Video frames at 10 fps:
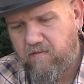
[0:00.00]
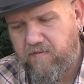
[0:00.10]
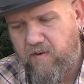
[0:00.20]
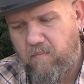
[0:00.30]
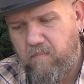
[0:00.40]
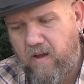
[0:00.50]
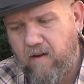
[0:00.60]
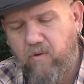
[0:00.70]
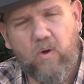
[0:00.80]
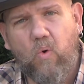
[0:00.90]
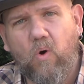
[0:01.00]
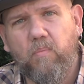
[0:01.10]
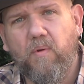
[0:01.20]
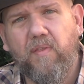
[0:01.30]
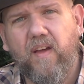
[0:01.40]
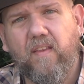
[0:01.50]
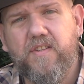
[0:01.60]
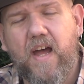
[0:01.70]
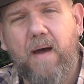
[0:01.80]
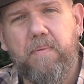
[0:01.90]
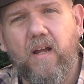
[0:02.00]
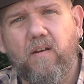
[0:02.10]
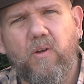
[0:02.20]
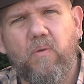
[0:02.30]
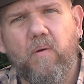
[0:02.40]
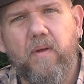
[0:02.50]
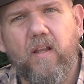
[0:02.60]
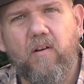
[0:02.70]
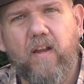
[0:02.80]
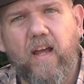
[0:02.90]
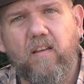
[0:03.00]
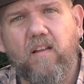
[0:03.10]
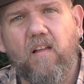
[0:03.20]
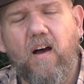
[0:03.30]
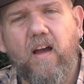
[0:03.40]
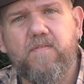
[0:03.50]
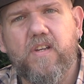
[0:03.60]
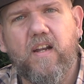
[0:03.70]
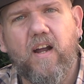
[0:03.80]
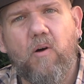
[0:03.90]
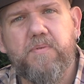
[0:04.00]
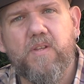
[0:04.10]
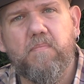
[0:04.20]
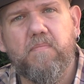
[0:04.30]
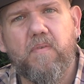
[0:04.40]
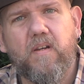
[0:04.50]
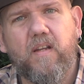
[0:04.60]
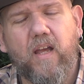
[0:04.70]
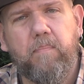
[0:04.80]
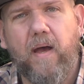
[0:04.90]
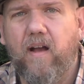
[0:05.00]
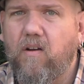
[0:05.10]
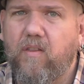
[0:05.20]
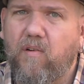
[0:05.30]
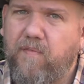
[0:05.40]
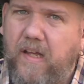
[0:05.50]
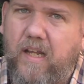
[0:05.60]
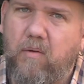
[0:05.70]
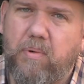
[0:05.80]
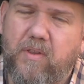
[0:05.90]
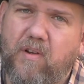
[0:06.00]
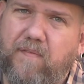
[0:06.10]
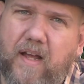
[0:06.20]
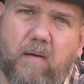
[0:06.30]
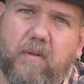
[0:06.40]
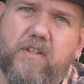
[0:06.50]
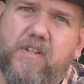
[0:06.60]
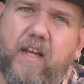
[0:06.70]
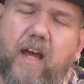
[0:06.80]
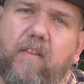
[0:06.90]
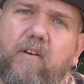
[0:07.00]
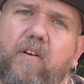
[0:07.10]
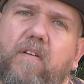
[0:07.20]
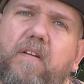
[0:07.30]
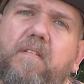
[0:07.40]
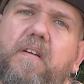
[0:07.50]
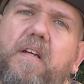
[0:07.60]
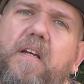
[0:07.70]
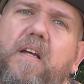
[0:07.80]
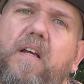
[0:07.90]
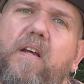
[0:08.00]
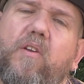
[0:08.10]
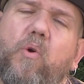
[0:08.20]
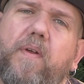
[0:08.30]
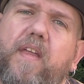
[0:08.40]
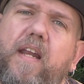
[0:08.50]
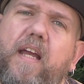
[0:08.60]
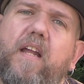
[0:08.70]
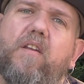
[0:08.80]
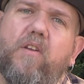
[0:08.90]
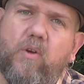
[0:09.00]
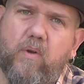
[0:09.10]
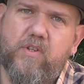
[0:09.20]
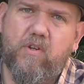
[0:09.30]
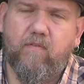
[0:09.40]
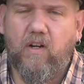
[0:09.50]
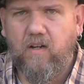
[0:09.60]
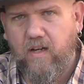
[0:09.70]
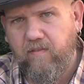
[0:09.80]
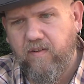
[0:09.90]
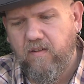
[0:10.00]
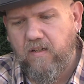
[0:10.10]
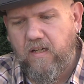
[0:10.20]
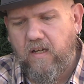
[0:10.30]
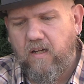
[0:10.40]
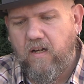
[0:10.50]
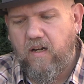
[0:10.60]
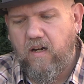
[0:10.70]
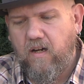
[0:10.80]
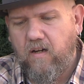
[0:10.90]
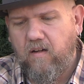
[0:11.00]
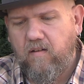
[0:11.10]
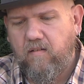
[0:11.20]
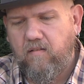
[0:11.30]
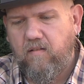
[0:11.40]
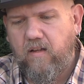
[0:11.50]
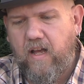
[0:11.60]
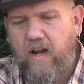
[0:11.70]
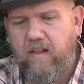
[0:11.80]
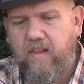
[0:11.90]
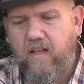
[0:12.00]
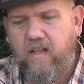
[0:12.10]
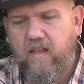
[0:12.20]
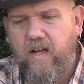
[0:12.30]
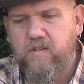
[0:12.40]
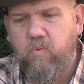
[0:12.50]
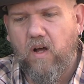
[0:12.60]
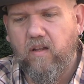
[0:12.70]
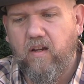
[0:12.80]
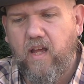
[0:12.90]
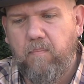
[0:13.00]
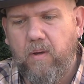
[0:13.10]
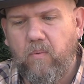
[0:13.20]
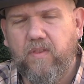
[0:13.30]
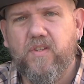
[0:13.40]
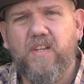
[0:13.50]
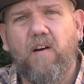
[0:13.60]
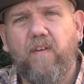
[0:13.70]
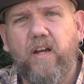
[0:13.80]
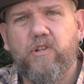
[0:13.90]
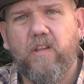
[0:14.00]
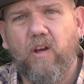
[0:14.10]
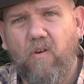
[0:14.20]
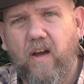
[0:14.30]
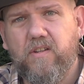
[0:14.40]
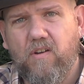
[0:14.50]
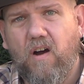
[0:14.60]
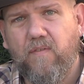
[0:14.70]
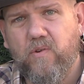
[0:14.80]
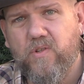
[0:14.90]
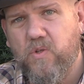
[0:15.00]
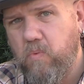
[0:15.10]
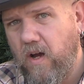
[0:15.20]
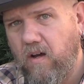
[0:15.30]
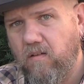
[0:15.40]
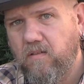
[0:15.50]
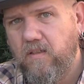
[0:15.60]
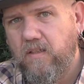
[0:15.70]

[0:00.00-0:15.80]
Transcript: from every horrible thing that's happening to them in their daily lives, and it helps them to get back on their feet and put their families together and do what they need to do to survive. And I think that that's well in keeping with the salvation that Christ offers as well.